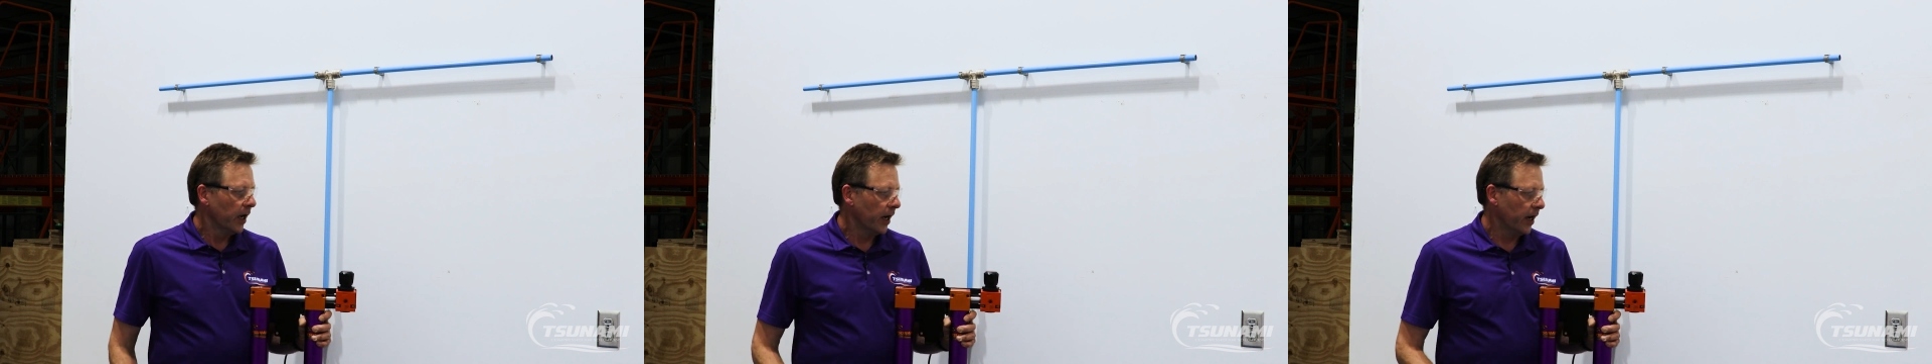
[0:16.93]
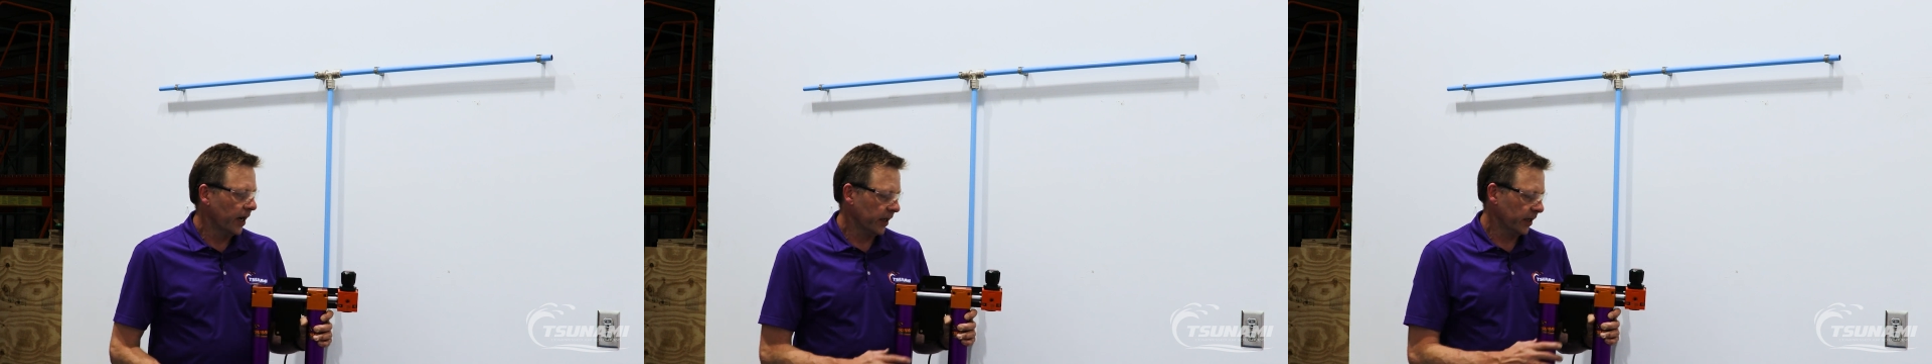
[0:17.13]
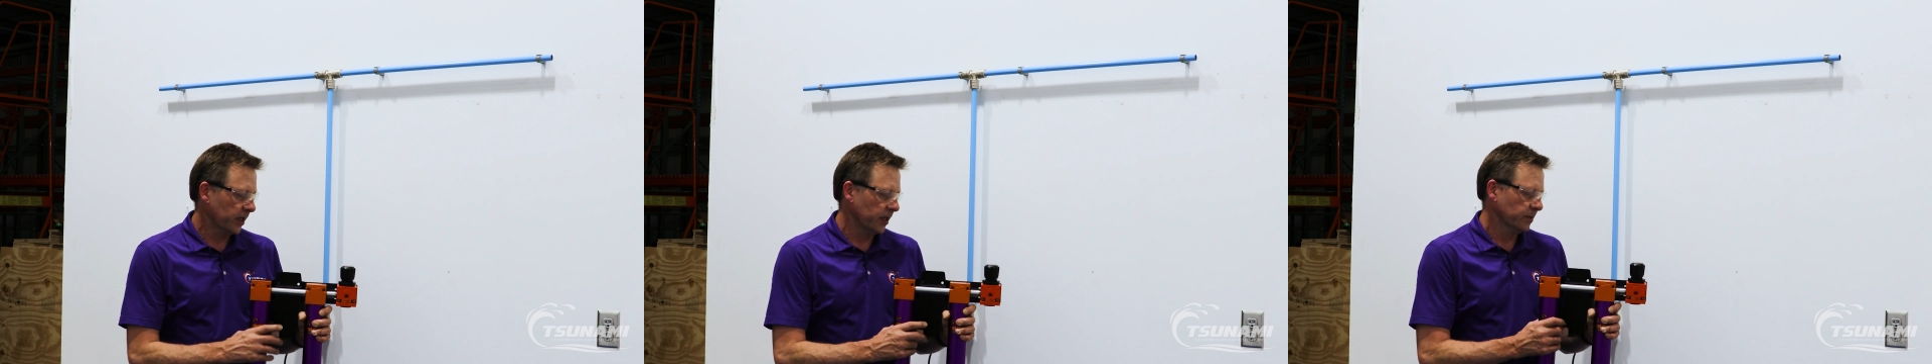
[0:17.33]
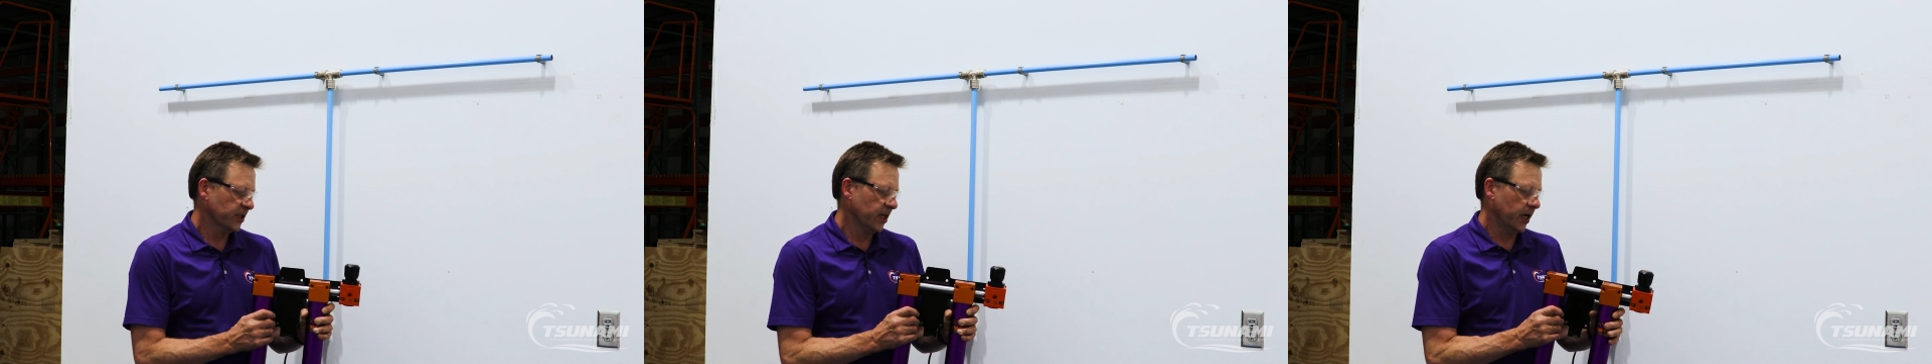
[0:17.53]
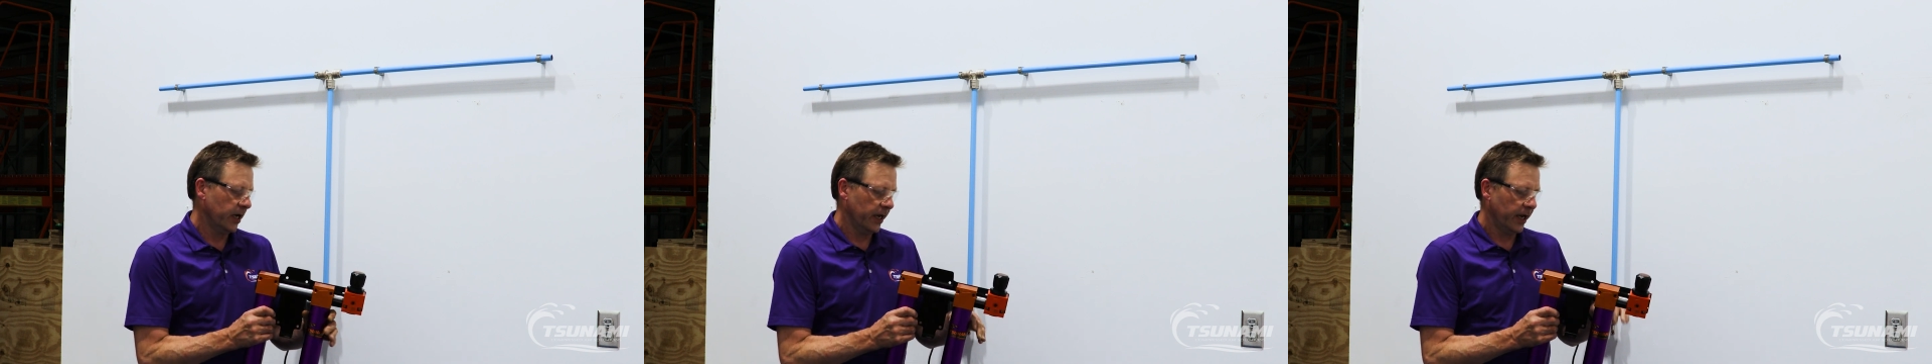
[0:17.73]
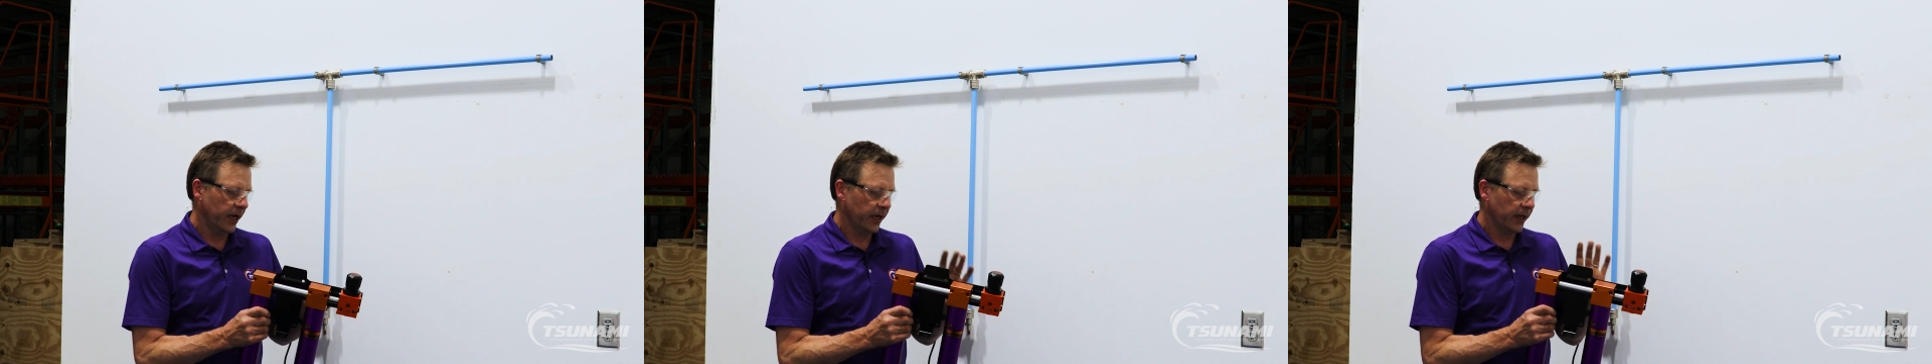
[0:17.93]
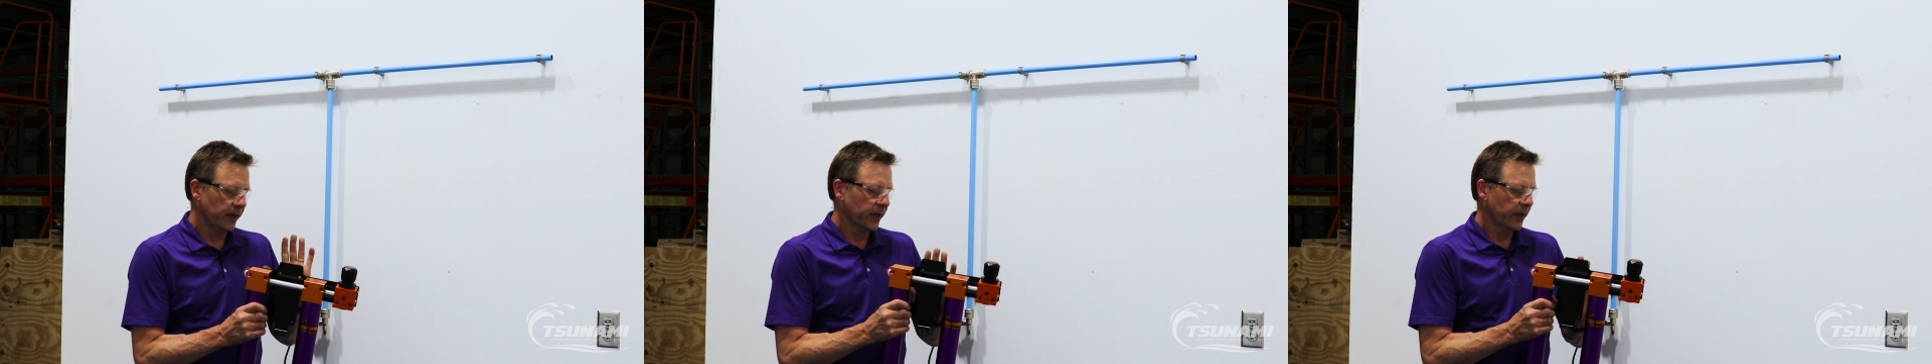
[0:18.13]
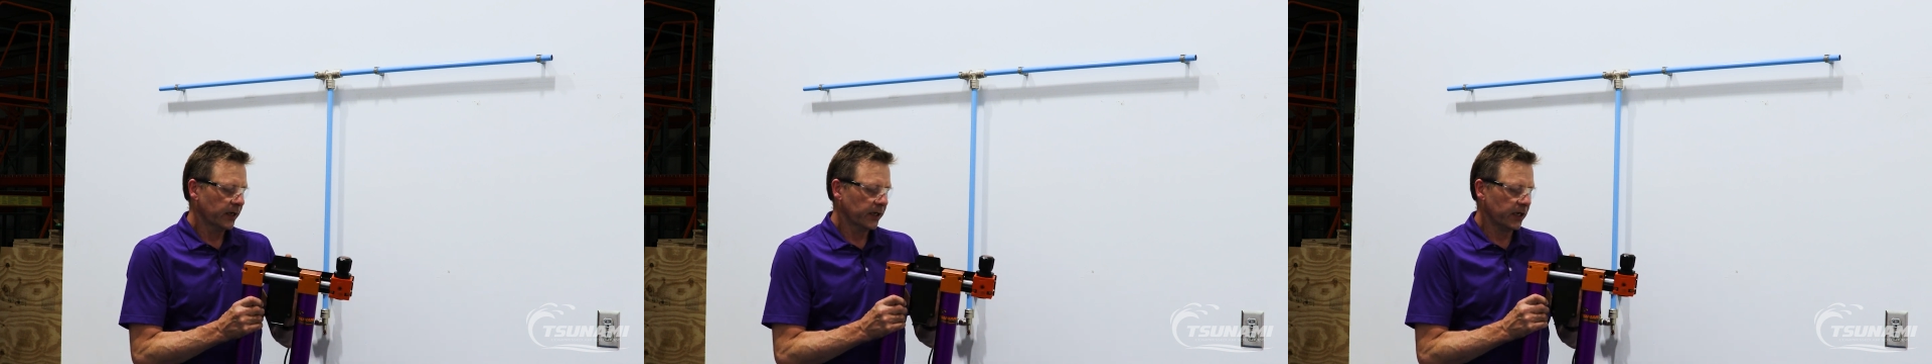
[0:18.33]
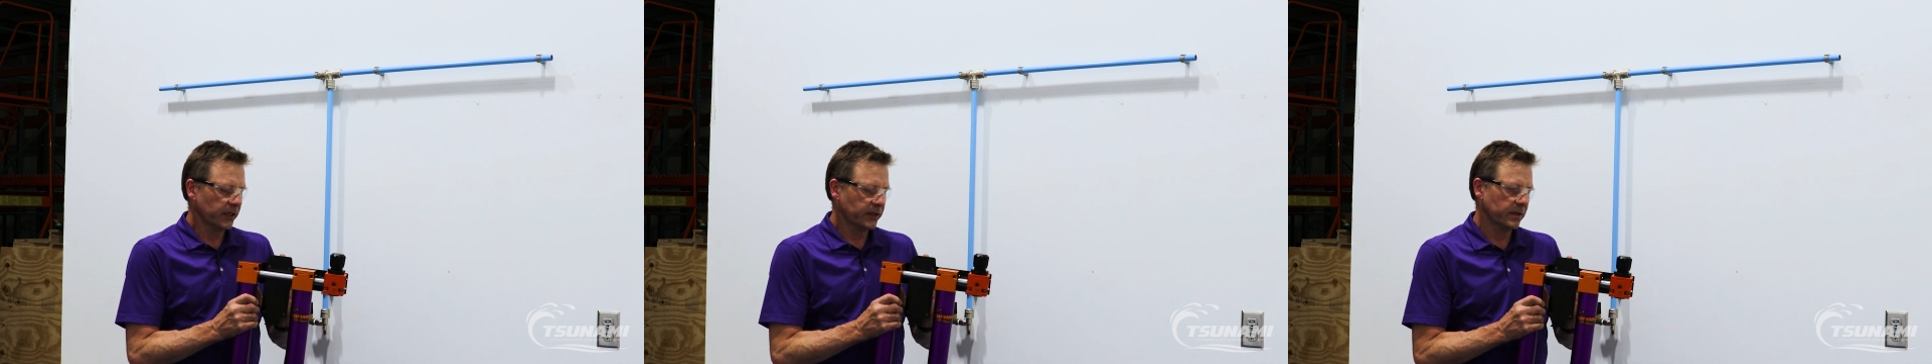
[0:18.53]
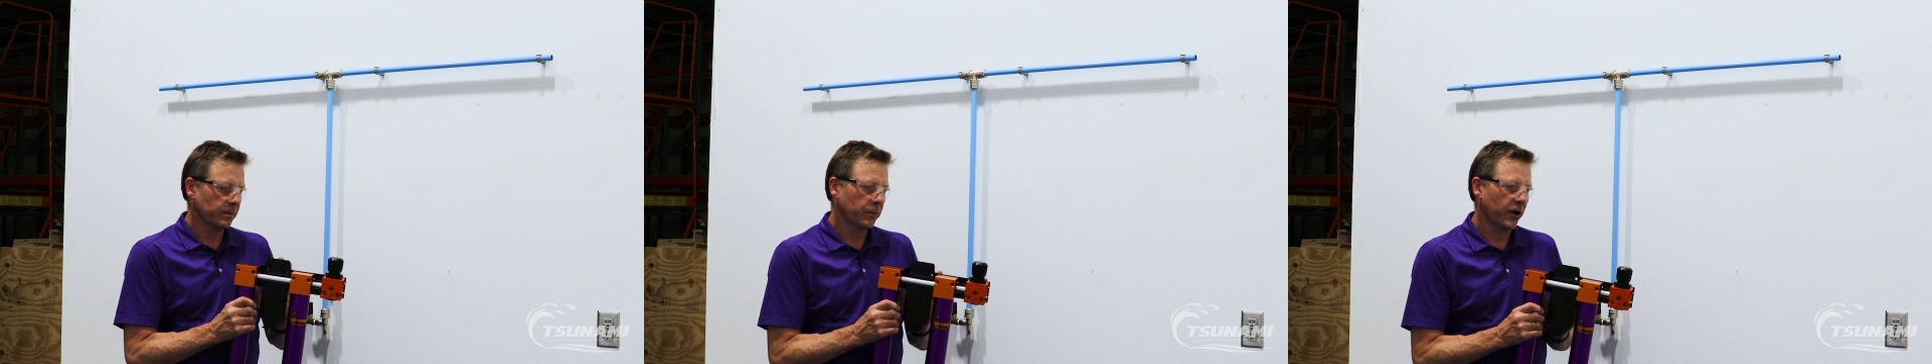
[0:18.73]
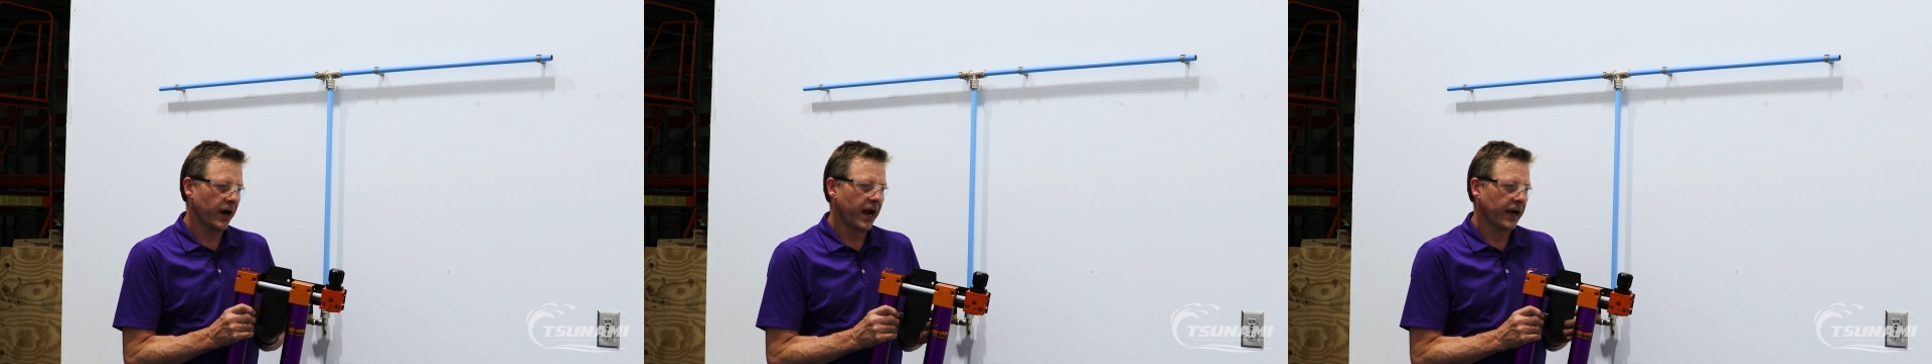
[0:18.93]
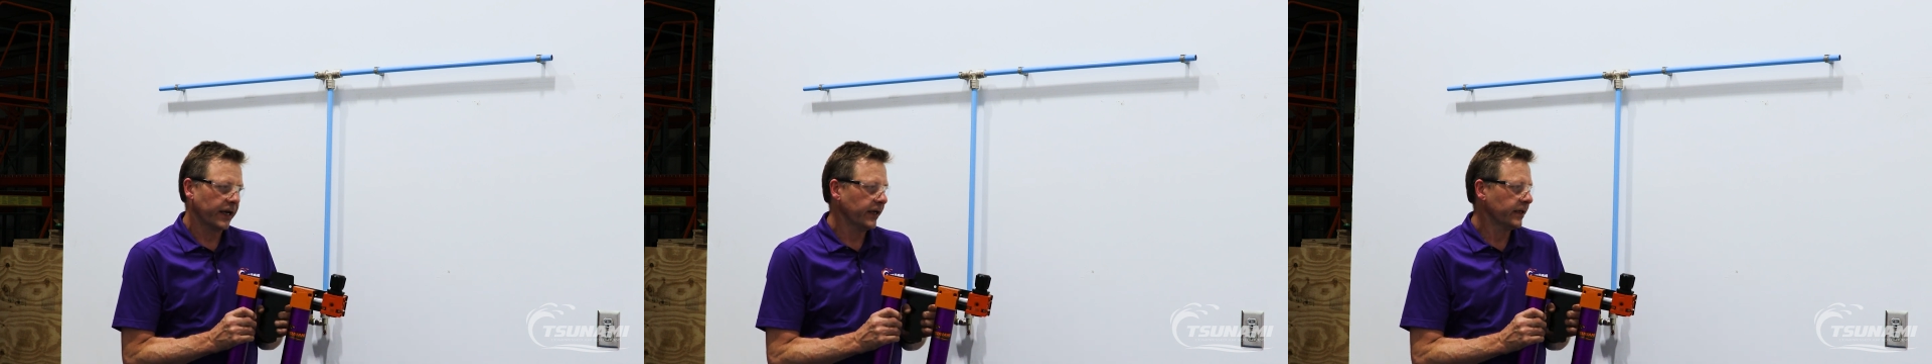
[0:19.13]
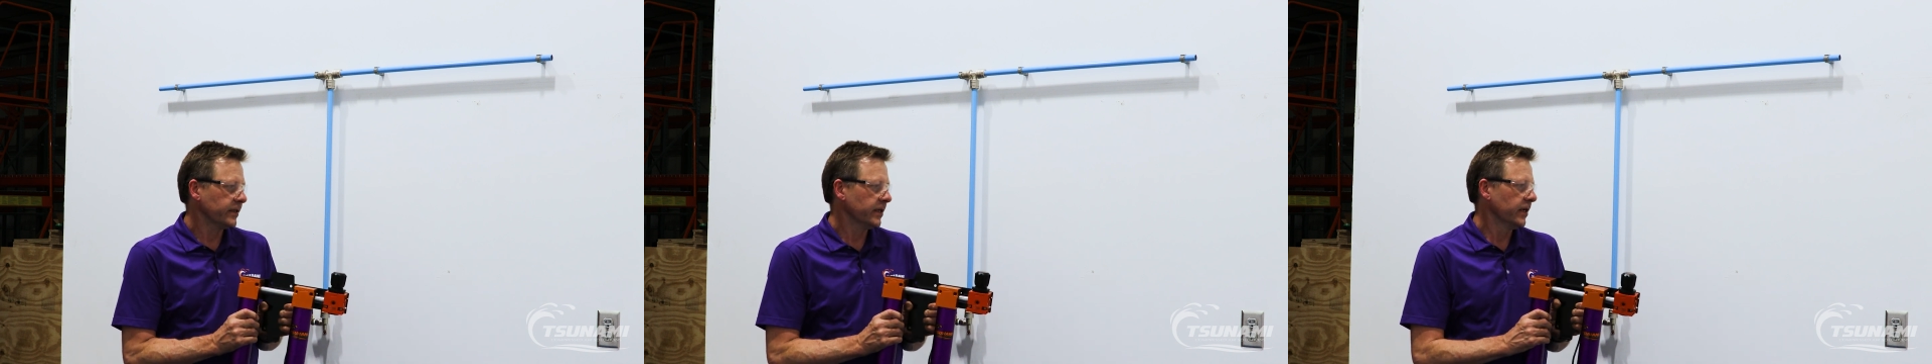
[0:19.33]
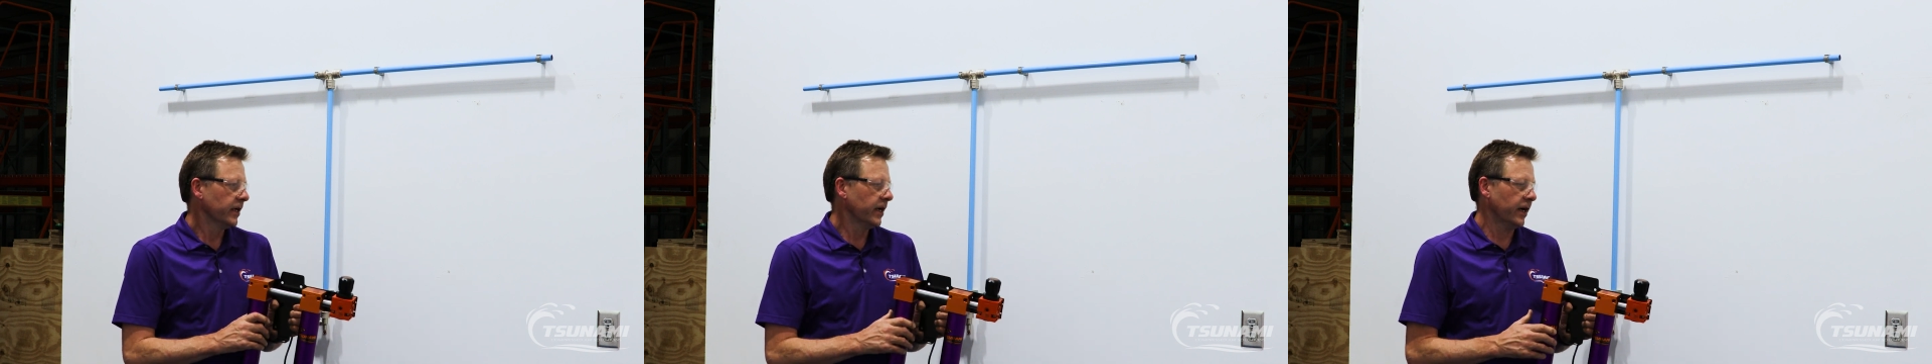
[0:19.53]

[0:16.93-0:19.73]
Uh, it comes on a custom bracket.